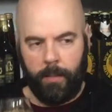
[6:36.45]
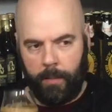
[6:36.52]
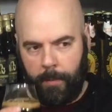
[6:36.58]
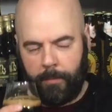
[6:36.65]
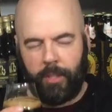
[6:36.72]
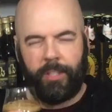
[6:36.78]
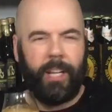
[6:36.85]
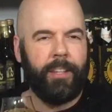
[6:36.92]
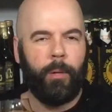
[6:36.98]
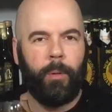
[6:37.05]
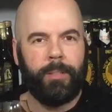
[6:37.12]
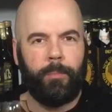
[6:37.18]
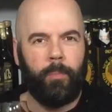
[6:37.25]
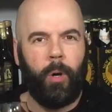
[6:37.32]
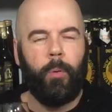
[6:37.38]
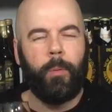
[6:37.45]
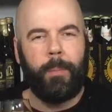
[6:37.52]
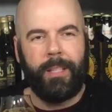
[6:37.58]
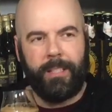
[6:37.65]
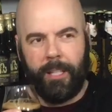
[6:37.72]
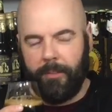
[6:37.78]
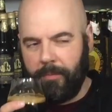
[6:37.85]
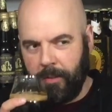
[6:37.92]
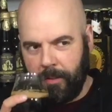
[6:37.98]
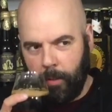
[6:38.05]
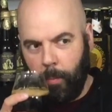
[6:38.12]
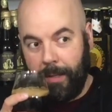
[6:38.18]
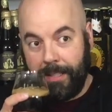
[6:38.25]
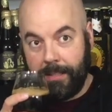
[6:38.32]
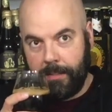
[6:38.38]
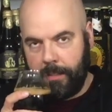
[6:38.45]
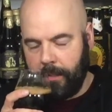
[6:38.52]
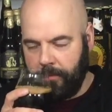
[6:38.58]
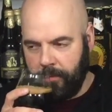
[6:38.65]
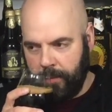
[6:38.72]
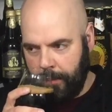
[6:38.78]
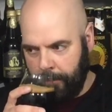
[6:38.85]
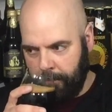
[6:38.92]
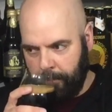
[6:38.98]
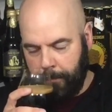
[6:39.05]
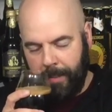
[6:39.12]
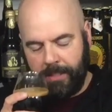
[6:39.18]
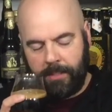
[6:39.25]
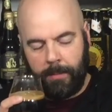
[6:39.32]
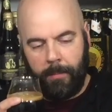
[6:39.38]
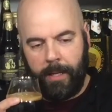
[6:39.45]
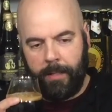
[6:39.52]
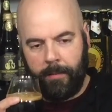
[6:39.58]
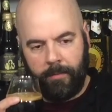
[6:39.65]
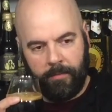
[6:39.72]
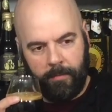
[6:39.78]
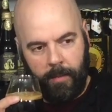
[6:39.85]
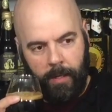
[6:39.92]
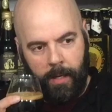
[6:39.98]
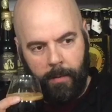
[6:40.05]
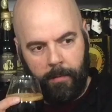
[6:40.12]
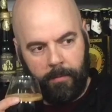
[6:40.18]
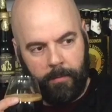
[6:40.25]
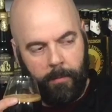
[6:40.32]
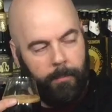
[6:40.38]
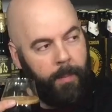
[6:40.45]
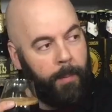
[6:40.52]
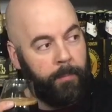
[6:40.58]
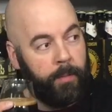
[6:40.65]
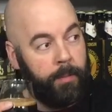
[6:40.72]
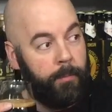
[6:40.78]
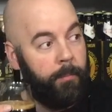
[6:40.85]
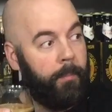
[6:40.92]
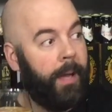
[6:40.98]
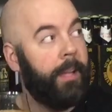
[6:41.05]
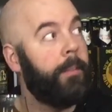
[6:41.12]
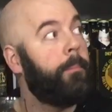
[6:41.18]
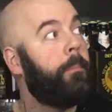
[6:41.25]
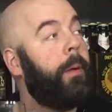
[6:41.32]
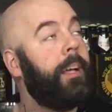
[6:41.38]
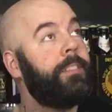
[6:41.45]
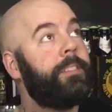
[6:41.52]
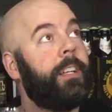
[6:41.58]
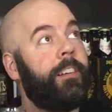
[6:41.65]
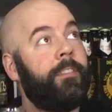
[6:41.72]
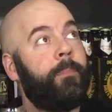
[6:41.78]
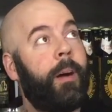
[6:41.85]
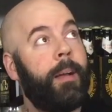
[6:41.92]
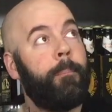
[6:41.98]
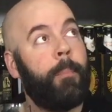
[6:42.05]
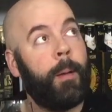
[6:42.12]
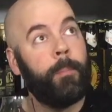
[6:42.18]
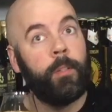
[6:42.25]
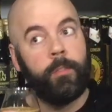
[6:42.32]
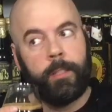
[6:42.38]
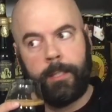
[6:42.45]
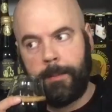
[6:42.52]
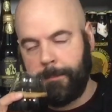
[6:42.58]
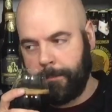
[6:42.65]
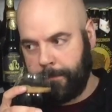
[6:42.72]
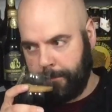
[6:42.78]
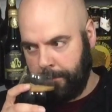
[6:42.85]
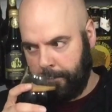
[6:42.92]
I'm just trying to think what would be different or what is different, best to my best of my memory.